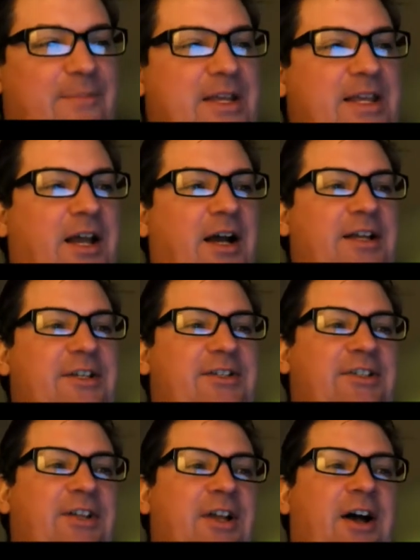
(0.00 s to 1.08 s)

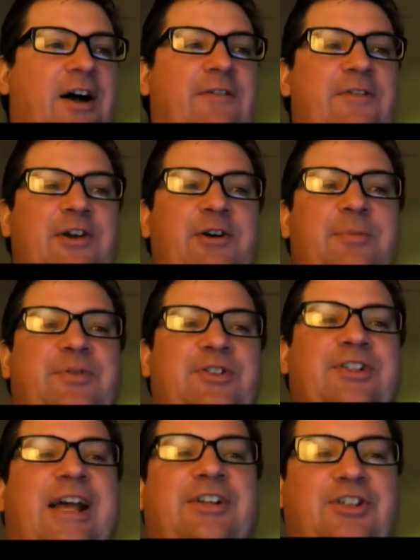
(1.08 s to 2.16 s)
because of their
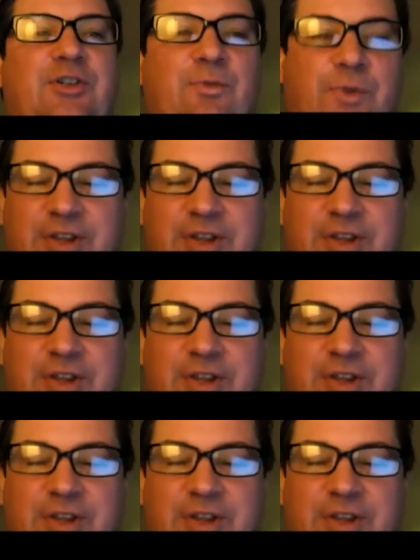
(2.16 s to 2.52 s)
obsession